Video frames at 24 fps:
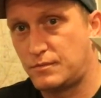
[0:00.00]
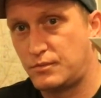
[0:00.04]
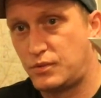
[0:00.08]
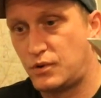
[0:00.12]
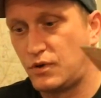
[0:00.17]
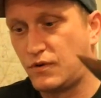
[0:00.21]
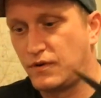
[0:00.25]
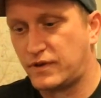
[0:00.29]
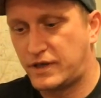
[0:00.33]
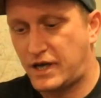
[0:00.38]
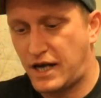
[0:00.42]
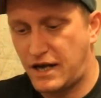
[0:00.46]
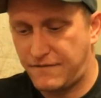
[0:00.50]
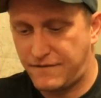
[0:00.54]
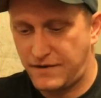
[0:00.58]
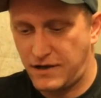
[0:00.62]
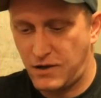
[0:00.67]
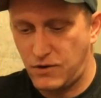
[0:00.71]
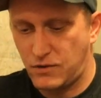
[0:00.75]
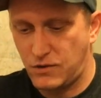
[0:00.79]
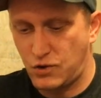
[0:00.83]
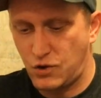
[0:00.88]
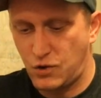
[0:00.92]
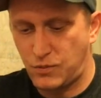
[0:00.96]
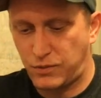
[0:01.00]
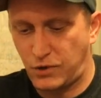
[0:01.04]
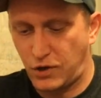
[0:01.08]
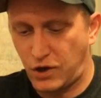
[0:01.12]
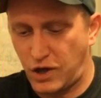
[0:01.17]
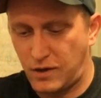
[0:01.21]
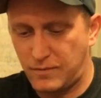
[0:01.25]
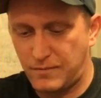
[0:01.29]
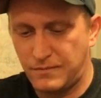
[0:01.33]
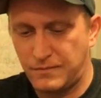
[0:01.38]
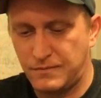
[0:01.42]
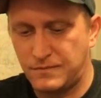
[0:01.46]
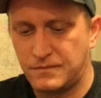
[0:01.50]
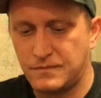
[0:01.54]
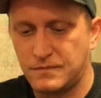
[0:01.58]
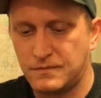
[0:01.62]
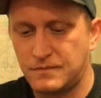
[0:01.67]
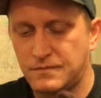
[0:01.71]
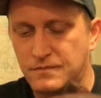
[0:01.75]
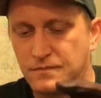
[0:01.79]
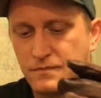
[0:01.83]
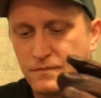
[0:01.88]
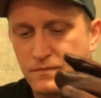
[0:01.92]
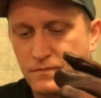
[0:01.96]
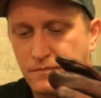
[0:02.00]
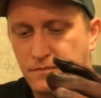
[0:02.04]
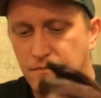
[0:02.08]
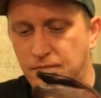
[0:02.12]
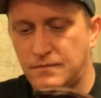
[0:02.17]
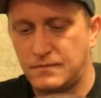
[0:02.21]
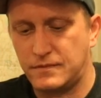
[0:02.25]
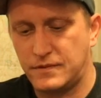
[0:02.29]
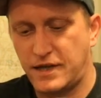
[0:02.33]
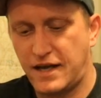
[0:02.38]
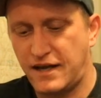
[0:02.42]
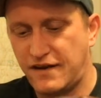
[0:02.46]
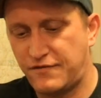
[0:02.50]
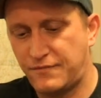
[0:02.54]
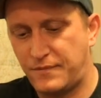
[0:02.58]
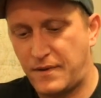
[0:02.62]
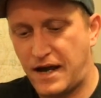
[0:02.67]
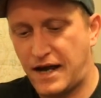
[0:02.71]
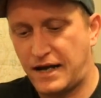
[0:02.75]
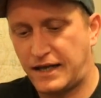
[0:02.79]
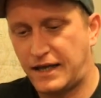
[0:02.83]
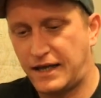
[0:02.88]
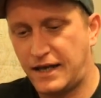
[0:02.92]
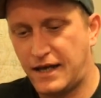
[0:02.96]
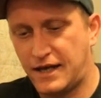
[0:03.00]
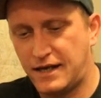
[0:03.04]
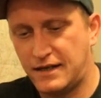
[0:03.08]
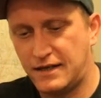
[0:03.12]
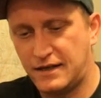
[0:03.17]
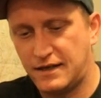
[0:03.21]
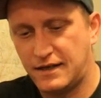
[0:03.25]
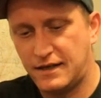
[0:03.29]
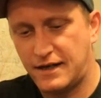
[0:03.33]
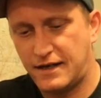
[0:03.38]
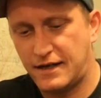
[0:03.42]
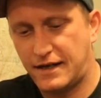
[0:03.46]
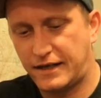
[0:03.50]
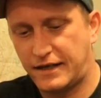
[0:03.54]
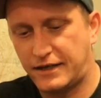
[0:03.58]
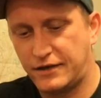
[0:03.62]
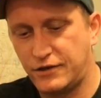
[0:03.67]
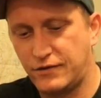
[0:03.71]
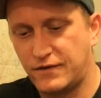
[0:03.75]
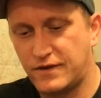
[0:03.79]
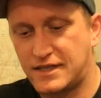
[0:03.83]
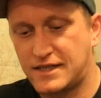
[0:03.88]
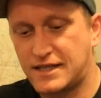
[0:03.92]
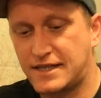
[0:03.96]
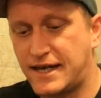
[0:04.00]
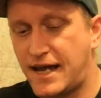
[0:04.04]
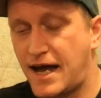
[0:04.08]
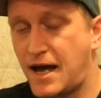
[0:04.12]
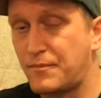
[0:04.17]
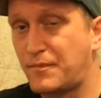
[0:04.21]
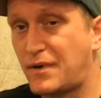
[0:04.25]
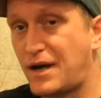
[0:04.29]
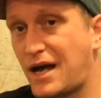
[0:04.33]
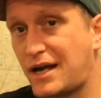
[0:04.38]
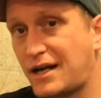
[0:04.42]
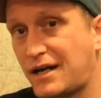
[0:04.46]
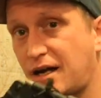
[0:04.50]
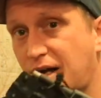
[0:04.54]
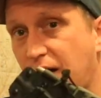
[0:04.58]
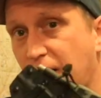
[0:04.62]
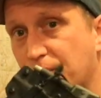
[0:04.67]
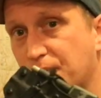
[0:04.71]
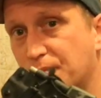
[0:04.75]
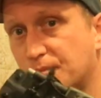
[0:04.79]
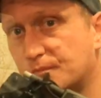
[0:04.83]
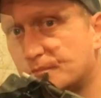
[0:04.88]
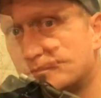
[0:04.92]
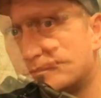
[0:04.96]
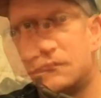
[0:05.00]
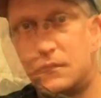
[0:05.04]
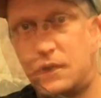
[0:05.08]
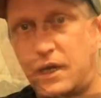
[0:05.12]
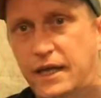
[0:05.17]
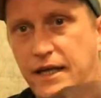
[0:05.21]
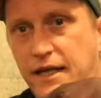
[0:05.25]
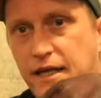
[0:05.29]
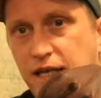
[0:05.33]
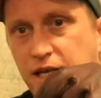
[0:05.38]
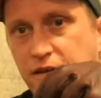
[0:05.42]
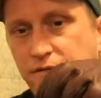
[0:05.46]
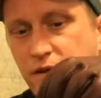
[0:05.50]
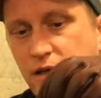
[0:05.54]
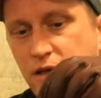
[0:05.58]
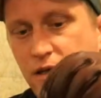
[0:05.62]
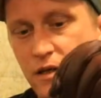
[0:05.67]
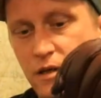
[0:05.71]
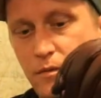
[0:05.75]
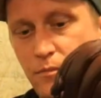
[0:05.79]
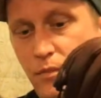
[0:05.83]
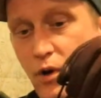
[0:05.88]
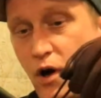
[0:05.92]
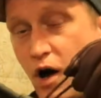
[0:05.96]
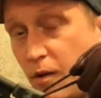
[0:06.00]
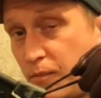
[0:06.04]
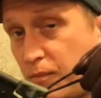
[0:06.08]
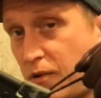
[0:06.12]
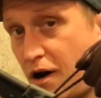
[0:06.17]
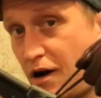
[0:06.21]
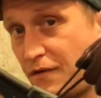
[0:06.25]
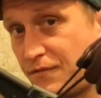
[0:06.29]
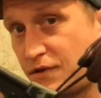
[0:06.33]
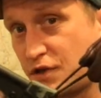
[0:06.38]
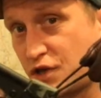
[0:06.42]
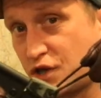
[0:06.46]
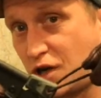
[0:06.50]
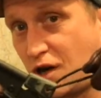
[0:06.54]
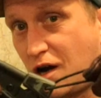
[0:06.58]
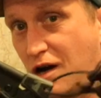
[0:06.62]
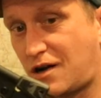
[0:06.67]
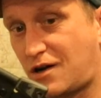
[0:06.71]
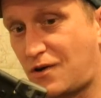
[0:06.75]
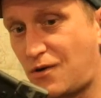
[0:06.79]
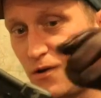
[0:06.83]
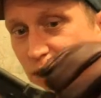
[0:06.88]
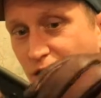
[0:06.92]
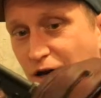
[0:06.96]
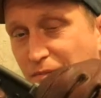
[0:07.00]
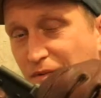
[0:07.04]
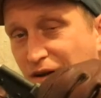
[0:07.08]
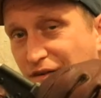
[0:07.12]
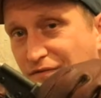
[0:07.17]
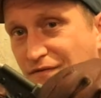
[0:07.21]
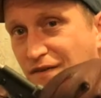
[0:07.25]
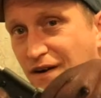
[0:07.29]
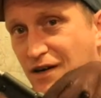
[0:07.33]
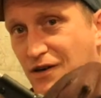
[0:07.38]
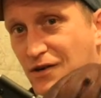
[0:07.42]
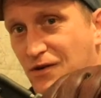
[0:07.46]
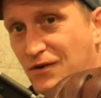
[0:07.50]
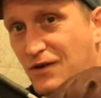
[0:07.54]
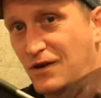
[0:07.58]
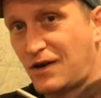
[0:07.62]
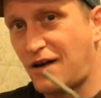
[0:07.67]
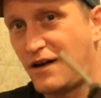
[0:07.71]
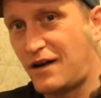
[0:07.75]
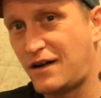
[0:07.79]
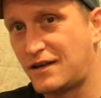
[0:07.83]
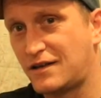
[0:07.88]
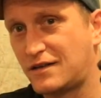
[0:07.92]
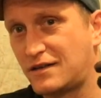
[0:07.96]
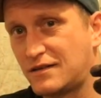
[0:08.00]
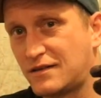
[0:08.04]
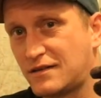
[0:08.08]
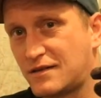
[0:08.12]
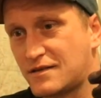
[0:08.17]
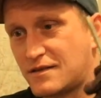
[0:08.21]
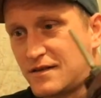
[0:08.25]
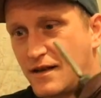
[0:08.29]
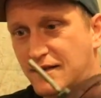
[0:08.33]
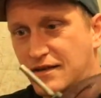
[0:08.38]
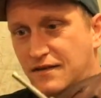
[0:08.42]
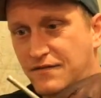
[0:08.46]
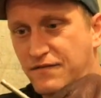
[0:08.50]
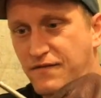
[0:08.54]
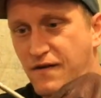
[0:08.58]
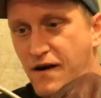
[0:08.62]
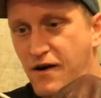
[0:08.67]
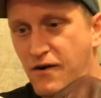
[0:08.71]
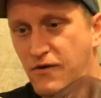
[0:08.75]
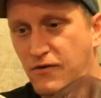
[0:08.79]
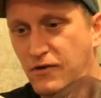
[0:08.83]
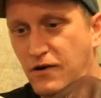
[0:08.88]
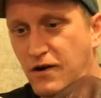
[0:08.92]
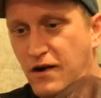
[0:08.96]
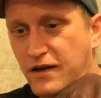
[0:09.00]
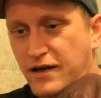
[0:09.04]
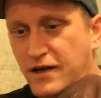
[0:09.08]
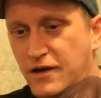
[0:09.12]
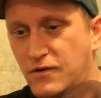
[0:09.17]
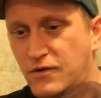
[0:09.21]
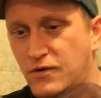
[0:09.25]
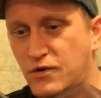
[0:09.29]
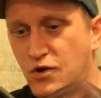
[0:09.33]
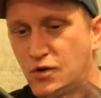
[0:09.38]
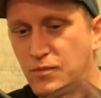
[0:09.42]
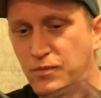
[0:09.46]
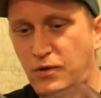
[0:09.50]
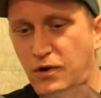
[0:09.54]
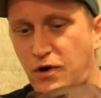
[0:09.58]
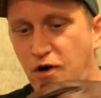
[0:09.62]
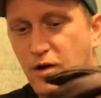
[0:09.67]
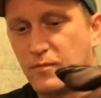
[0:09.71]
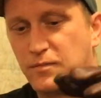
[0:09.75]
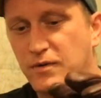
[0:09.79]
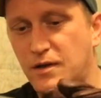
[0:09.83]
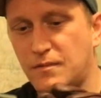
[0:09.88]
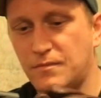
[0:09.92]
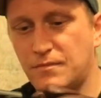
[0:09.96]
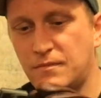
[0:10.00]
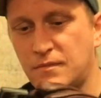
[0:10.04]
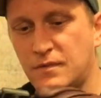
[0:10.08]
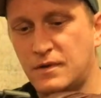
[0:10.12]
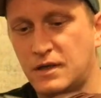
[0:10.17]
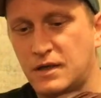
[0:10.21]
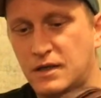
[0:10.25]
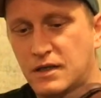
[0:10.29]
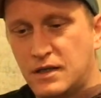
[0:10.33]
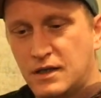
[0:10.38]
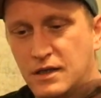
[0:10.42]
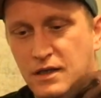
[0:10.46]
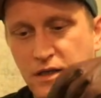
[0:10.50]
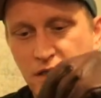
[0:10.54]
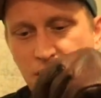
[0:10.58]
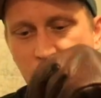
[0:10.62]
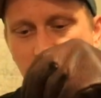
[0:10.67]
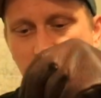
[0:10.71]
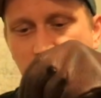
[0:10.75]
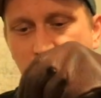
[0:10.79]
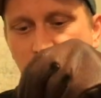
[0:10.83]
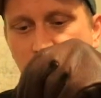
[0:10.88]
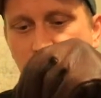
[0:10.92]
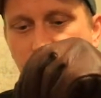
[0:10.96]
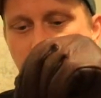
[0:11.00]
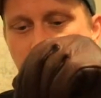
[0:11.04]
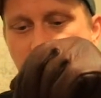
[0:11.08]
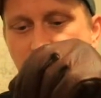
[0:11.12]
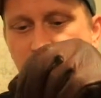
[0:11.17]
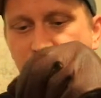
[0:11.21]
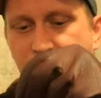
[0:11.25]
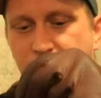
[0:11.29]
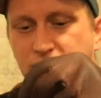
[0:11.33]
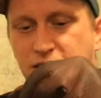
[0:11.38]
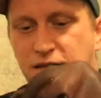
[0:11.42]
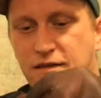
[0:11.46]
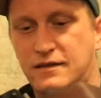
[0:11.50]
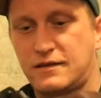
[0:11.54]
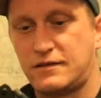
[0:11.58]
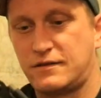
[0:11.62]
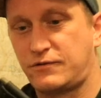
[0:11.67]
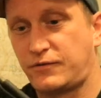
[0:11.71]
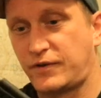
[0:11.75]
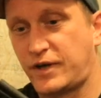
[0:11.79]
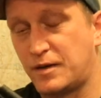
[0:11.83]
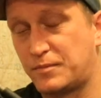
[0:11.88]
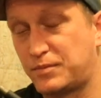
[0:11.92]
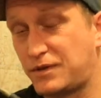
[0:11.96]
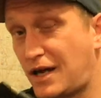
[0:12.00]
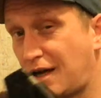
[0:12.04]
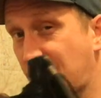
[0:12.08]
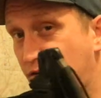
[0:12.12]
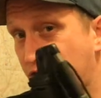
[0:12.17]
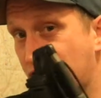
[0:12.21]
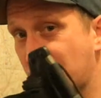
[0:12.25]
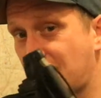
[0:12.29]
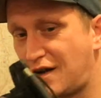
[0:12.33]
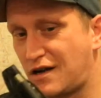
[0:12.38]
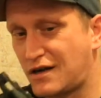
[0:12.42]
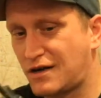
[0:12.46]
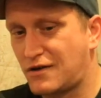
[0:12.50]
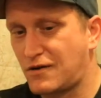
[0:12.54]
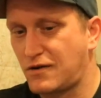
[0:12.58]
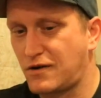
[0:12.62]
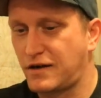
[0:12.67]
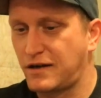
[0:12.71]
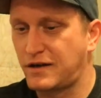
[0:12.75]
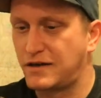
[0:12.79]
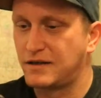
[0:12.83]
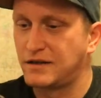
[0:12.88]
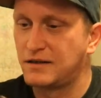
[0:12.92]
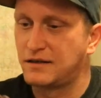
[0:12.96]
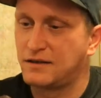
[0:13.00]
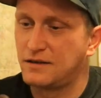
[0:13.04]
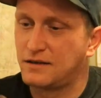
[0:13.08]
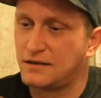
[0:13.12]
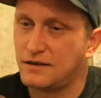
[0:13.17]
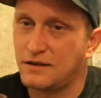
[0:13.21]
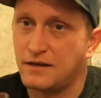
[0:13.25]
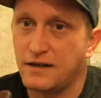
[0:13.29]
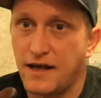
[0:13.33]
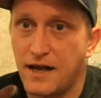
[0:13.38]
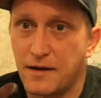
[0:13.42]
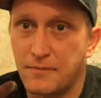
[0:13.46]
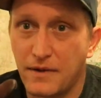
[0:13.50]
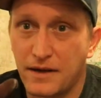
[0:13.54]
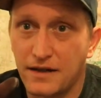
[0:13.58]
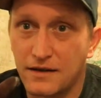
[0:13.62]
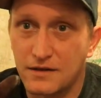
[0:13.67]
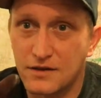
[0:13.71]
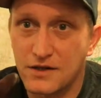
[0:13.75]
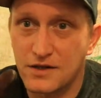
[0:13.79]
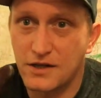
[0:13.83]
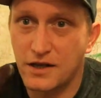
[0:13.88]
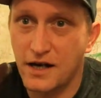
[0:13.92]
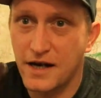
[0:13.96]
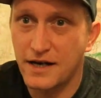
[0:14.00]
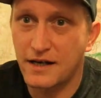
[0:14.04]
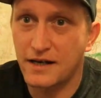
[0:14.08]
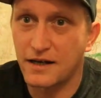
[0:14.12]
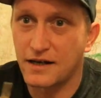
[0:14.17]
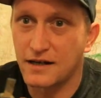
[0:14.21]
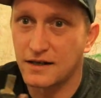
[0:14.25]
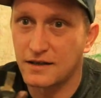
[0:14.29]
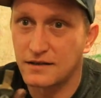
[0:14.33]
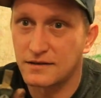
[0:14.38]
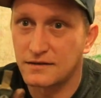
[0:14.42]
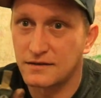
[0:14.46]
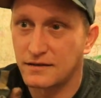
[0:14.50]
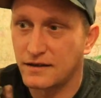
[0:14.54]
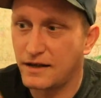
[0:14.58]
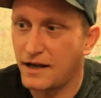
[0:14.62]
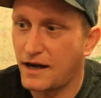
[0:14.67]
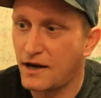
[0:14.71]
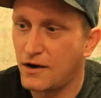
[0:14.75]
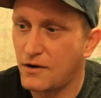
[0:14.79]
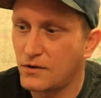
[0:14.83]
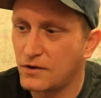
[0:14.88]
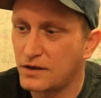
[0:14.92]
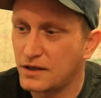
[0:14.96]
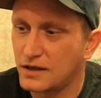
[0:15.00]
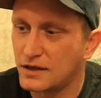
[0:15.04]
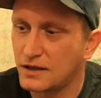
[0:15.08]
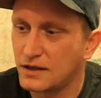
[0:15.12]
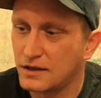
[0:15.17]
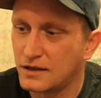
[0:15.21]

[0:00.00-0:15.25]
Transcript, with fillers: pull the knife out, no problem. Knife back in, and I can do the snap back up. I can even pop off the shock cord on my ferro rod, slide the ferro rod out, no problem. And reapply the shock cord and my little striker out